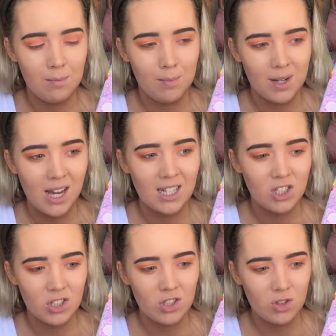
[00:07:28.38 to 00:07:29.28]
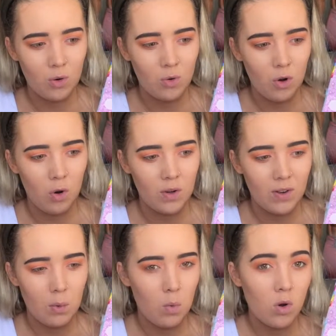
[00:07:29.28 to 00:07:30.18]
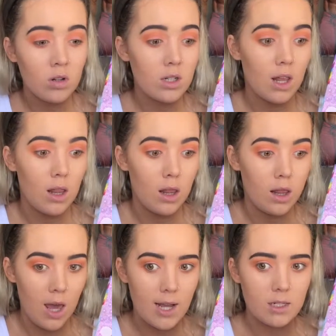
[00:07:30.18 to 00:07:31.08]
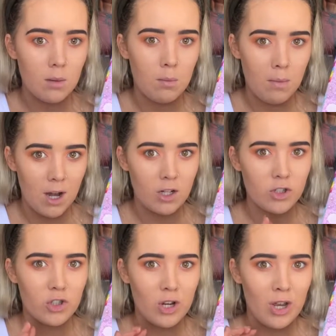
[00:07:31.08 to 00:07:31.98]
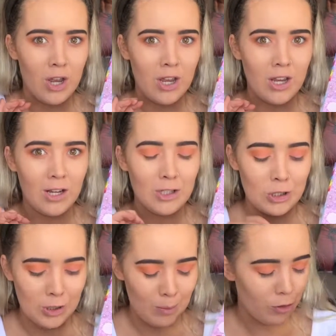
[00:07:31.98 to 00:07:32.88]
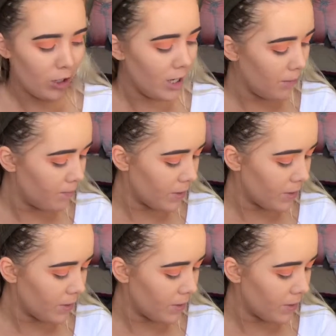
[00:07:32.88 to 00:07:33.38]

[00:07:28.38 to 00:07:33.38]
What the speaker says: but I just don't know if I want that much shimmeriness.